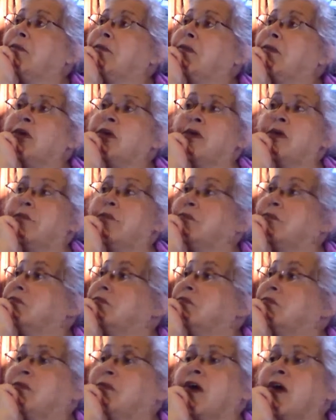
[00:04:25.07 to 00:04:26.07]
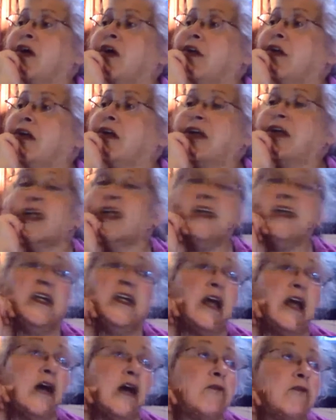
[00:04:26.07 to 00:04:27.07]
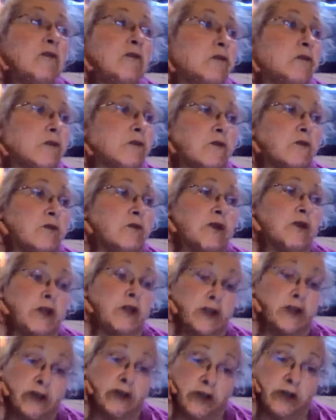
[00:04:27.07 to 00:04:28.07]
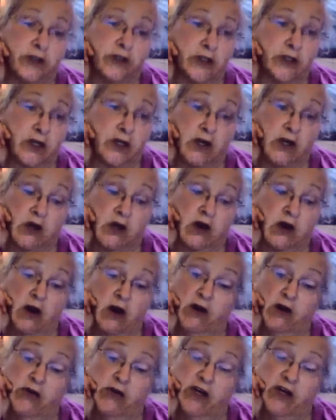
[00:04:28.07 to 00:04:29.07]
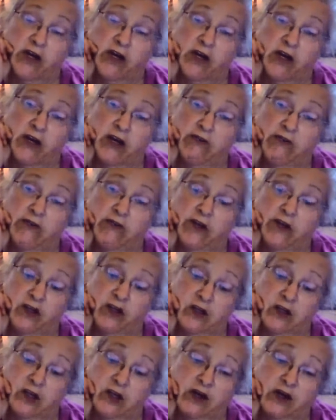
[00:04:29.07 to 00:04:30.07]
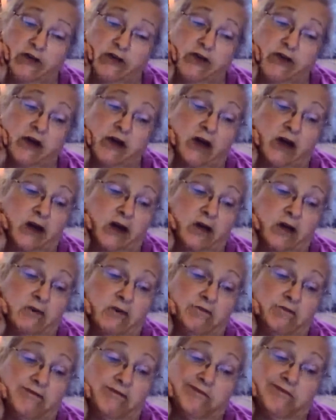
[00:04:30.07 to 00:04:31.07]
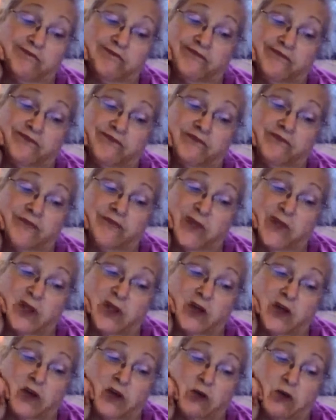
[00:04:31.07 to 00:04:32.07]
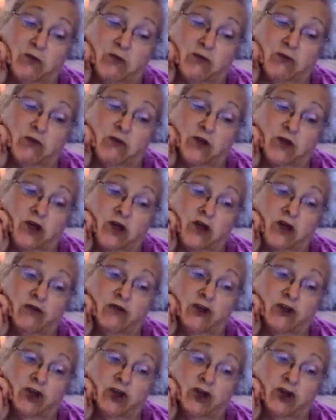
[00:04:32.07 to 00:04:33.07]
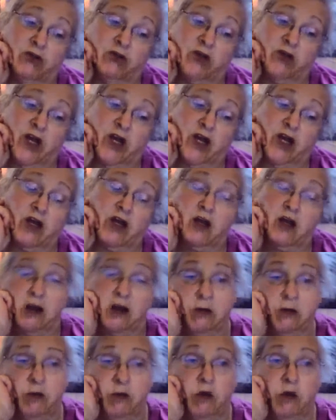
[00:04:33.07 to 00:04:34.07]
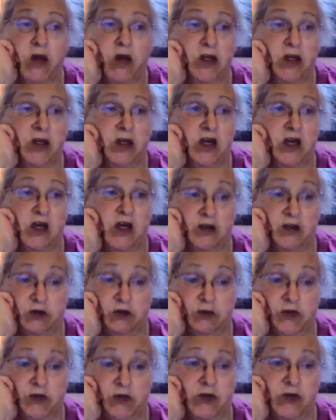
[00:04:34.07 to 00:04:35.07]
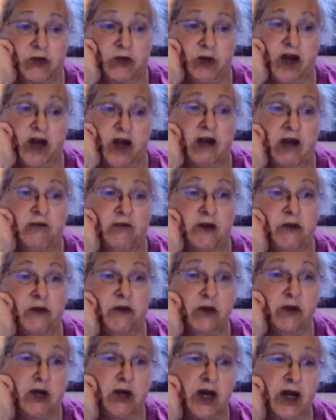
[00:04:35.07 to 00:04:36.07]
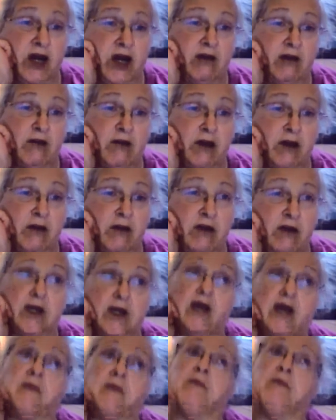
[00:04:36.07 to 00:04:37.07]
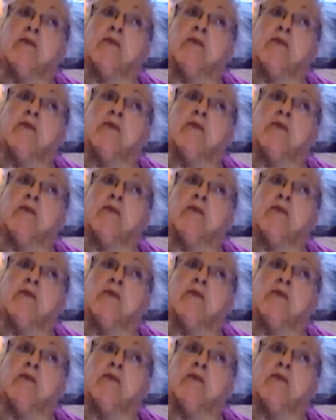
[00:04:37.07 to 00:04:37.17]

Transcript: Just, like I said, cleaning house and doing dishes and all that kind of fun stuff. You know, just kind of a chill day. And watching that stupid giraffe, never going to have that